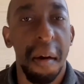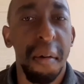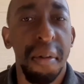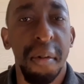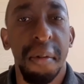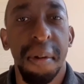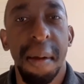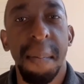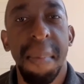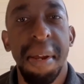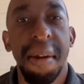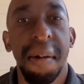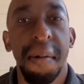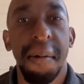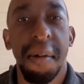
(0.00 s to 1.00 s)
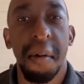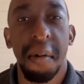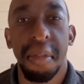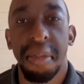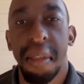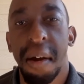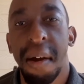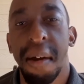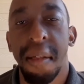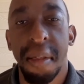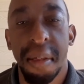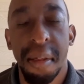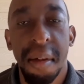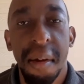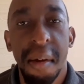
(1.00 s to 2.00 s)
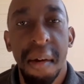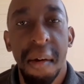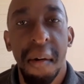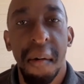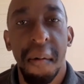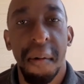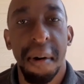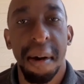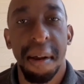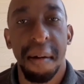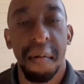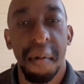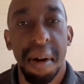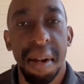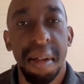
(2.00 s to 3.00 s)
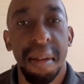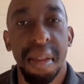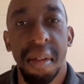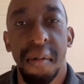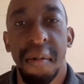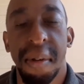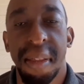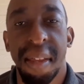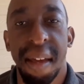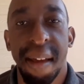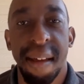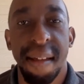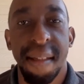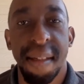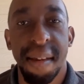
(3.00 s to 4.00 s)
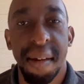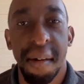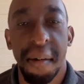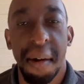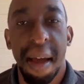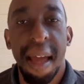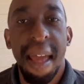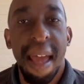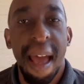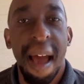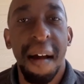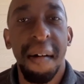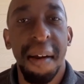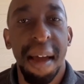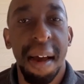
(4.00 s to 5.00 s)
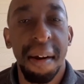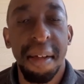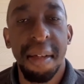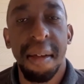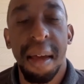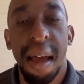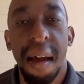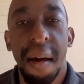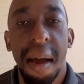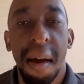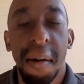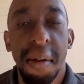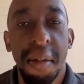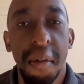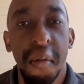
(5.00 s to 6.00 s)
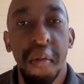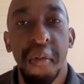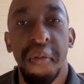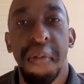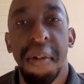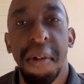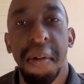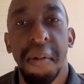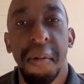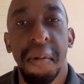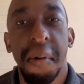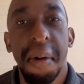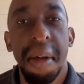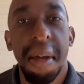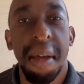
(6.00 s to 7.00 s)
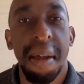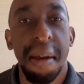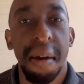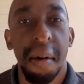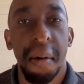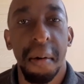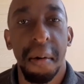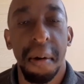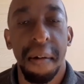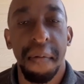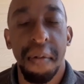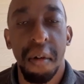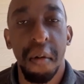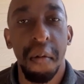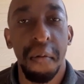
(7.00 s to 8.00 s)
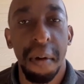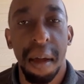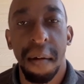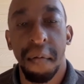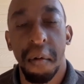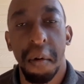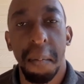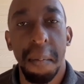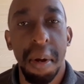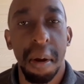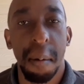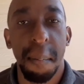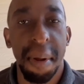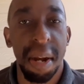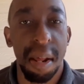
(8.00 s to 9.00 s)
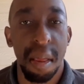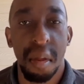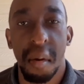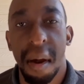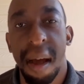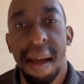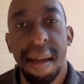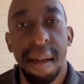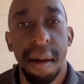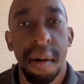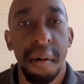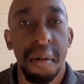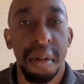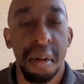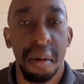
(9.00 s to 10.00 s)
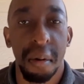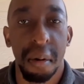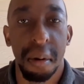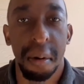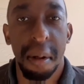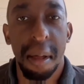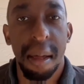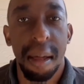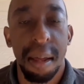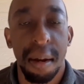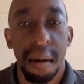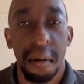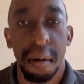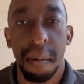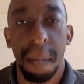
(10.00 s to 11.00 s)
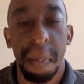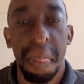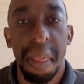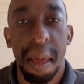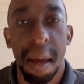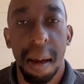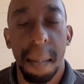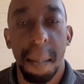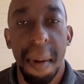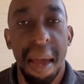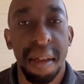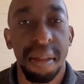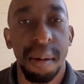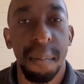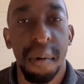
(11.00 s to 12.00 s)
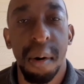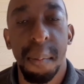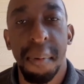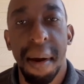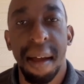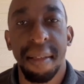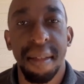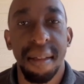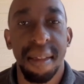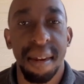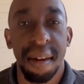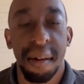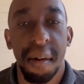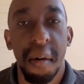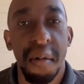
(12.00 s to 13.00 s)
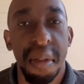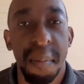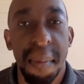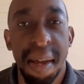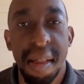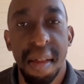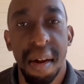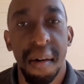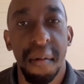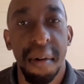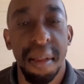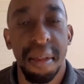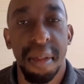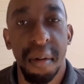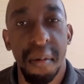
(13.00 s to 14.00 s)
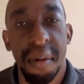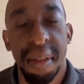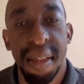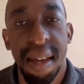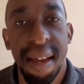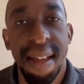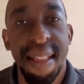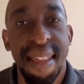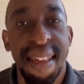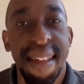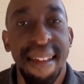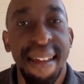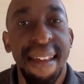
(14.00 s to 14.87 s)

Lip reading: Also, let me know your thoughts on running suicides. How do you feel, if you've ever, been in tryouts or, a basketball practice and the coach made y'all run suicides?